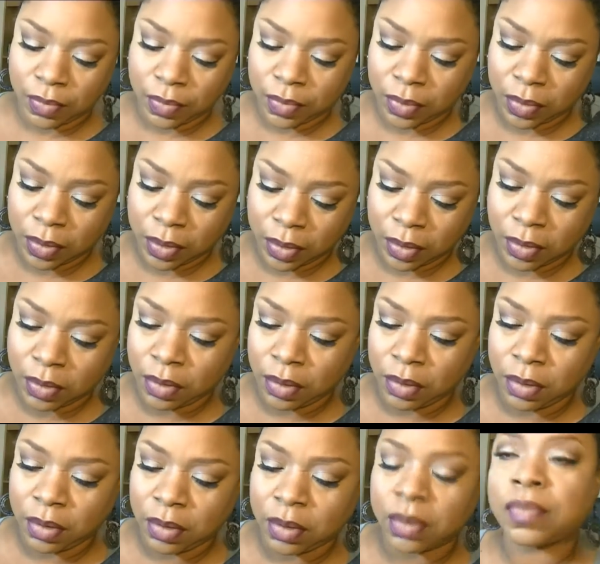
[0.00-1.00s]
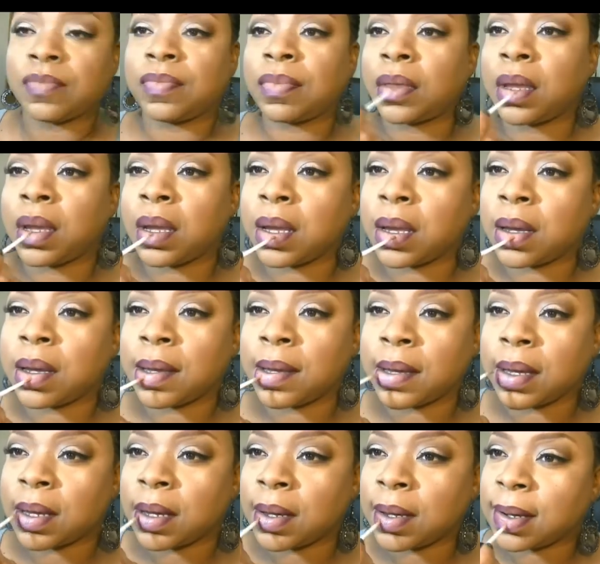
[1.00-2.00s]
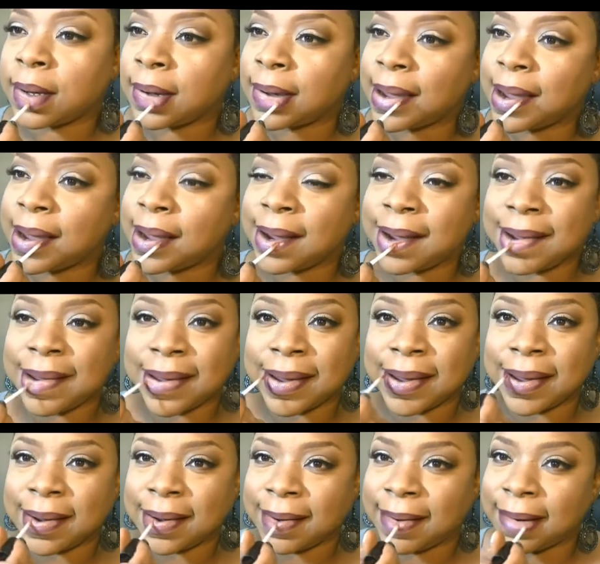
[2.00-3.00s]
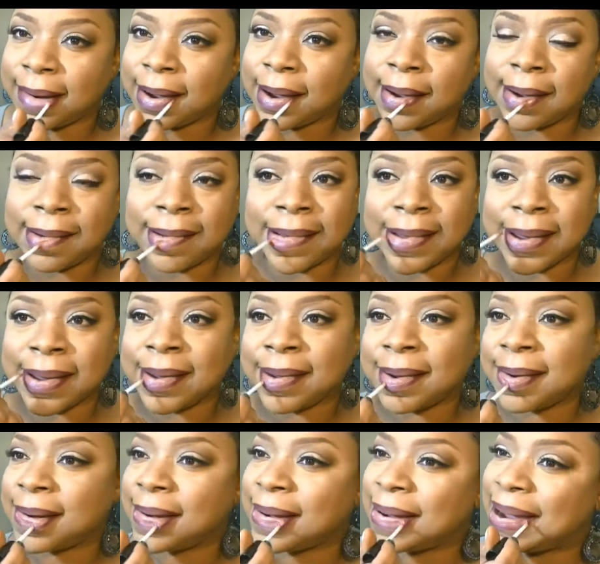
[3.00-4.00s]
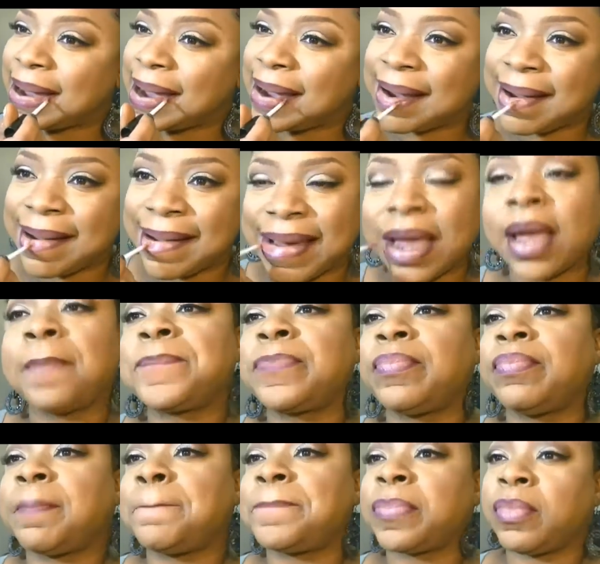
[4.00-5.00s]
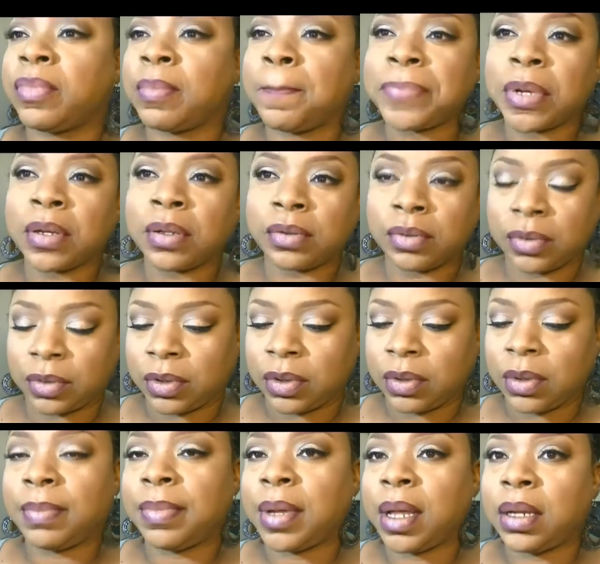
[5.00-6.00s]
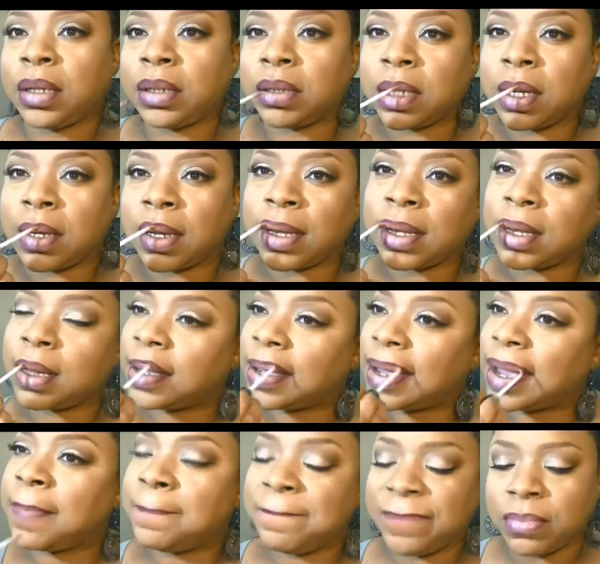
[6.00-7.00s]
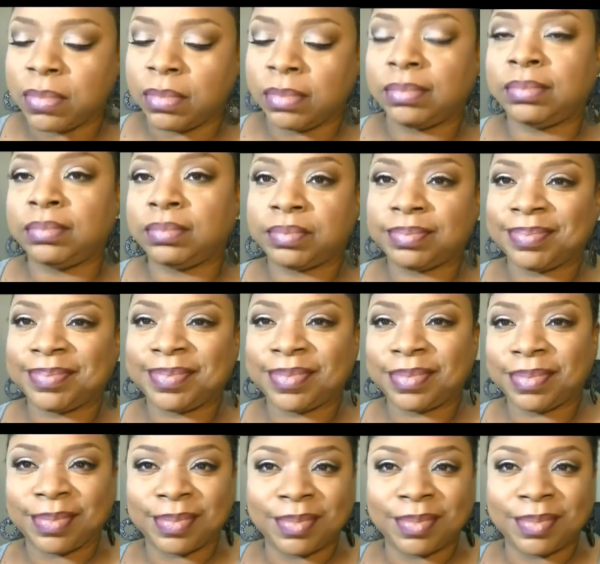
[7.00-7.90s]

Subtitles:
gloss. And Bare Necessity is another one of my favorite glosses by MAC. It has a little sparkle in it and can kind of amp your look